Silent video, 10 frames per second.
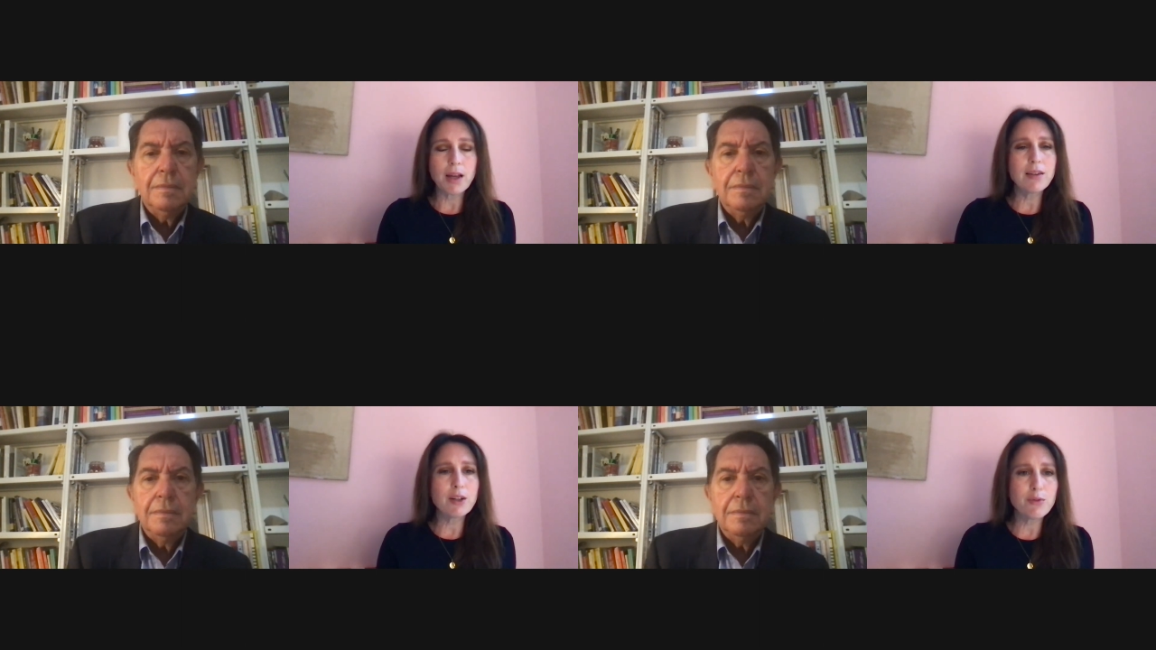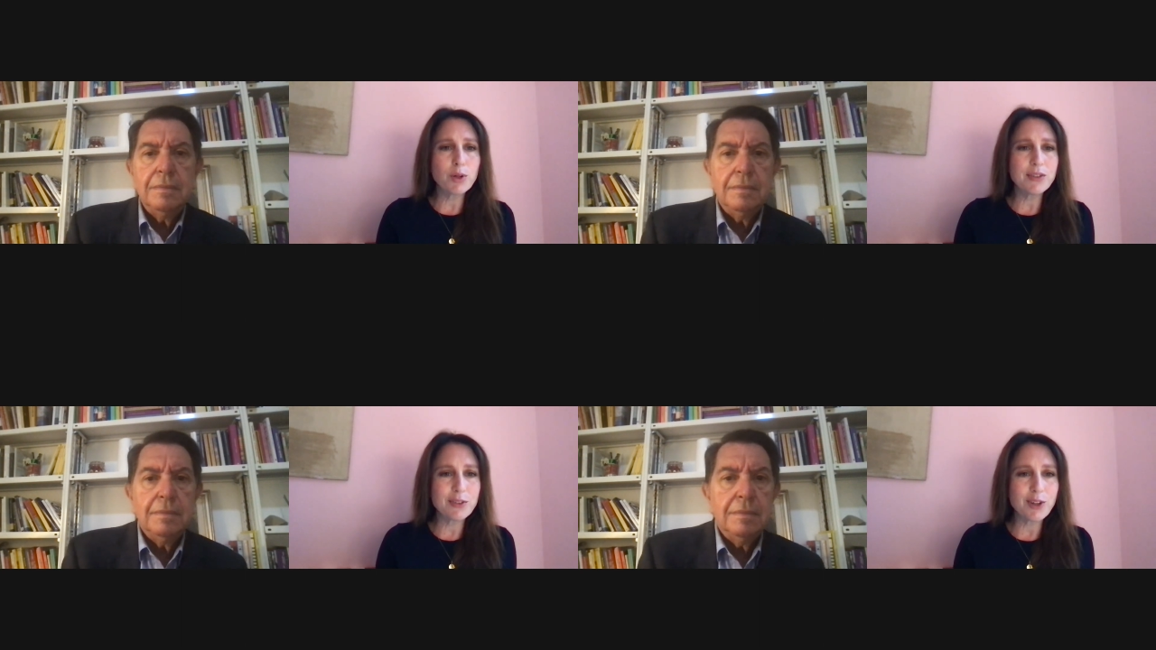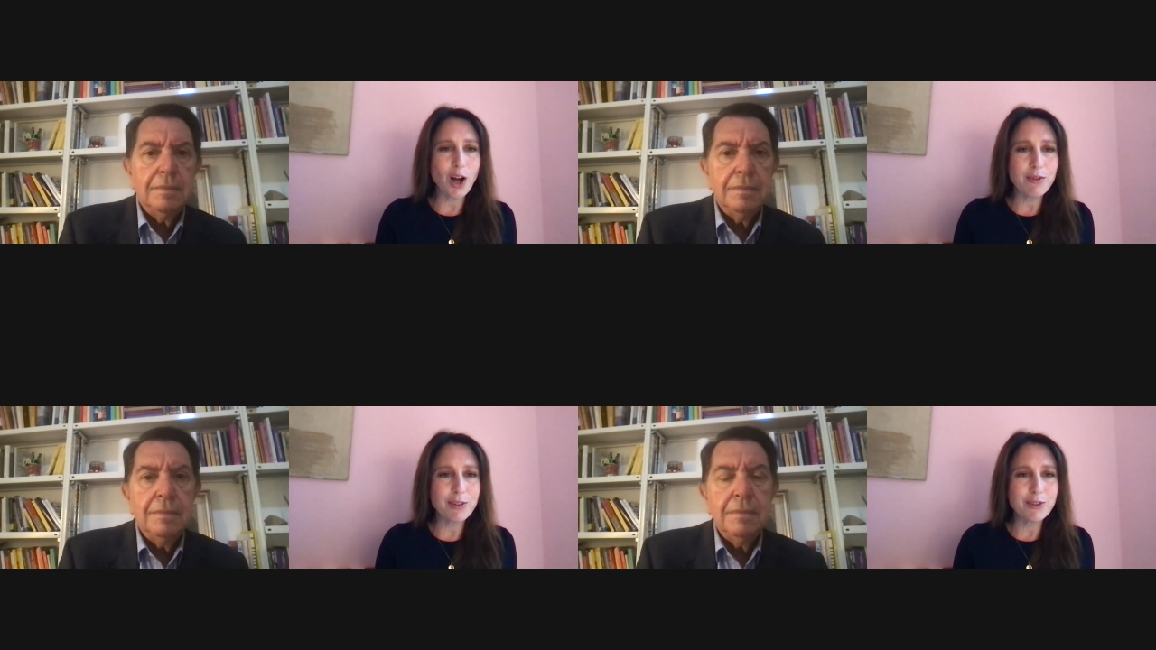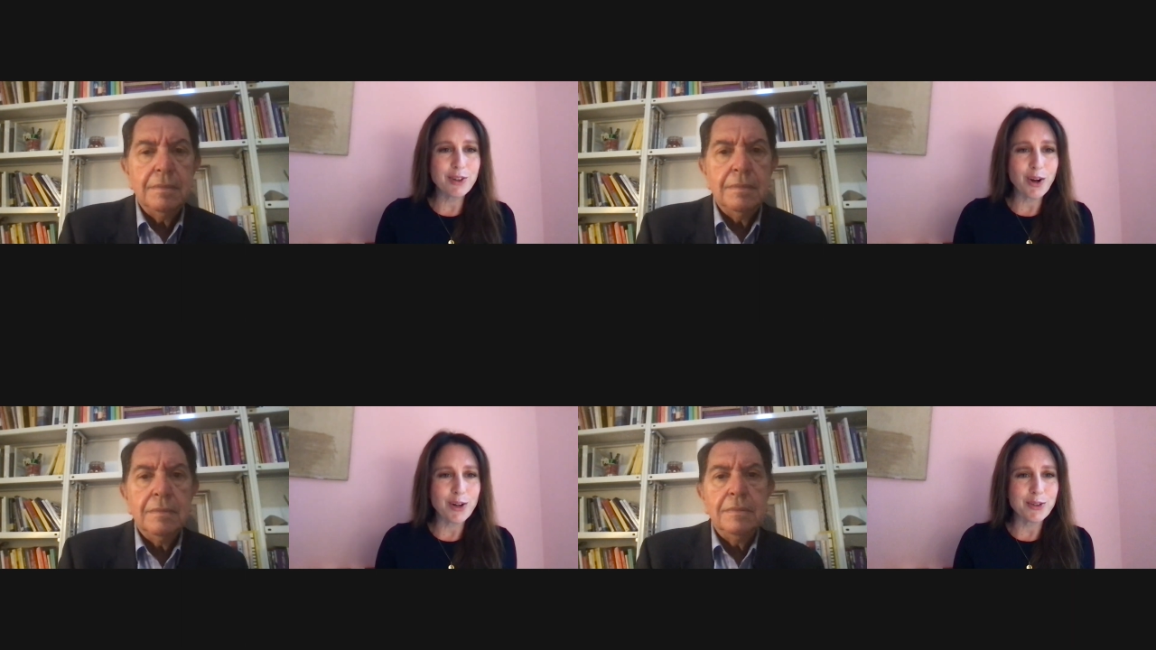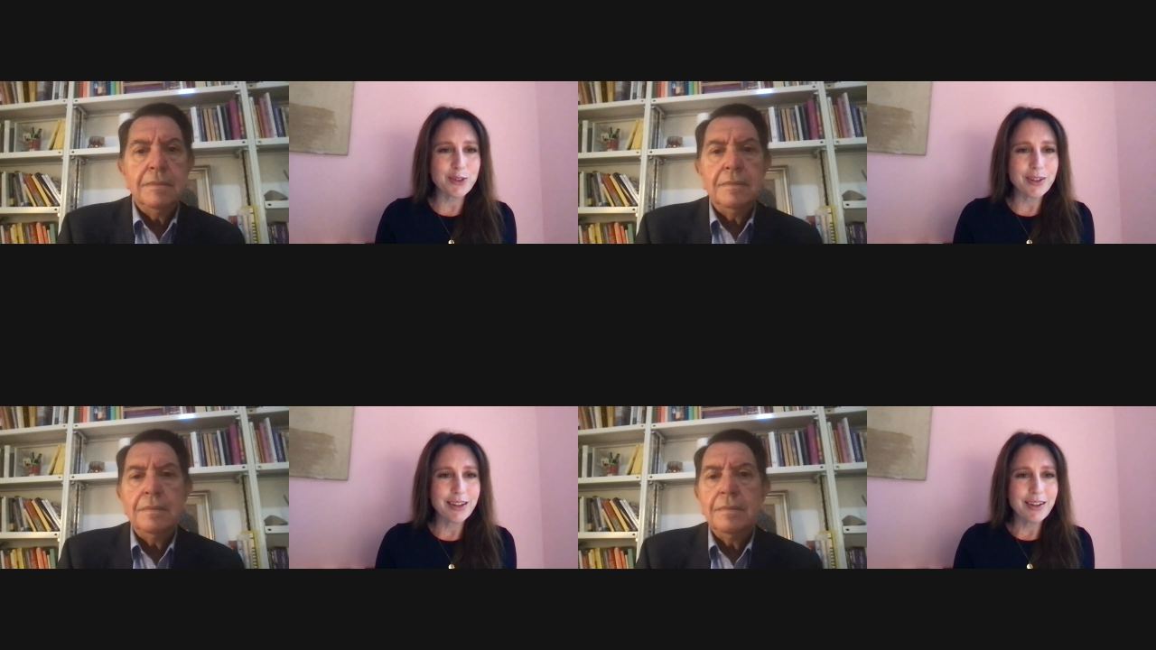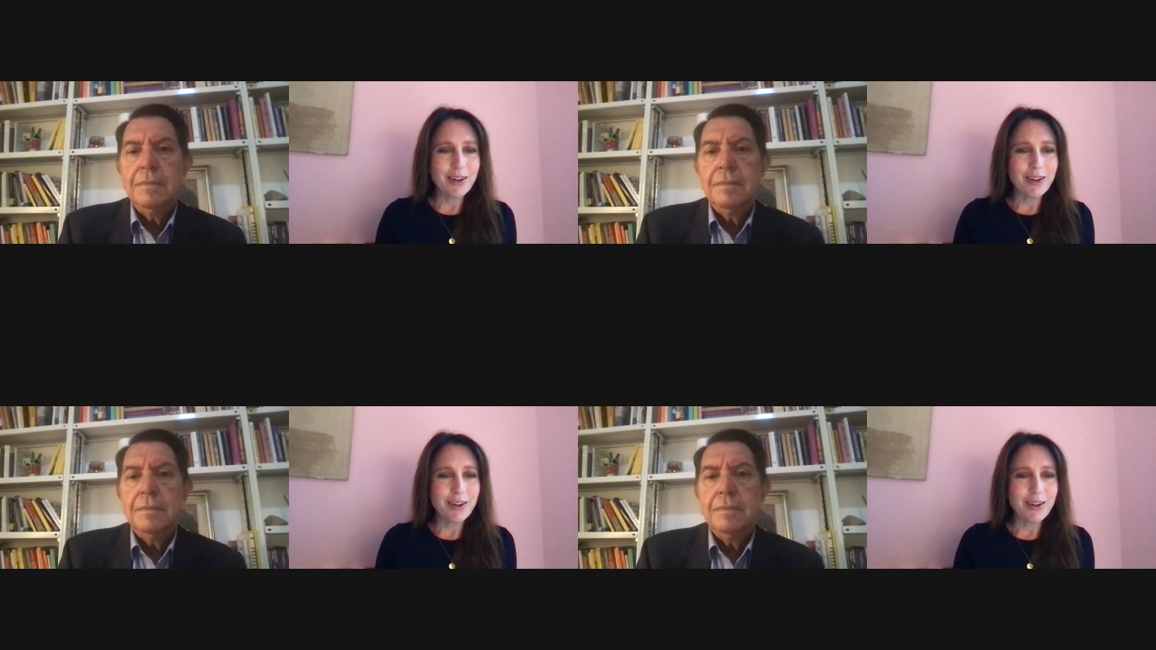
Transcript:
Speaker 1: uh, their voices often aren't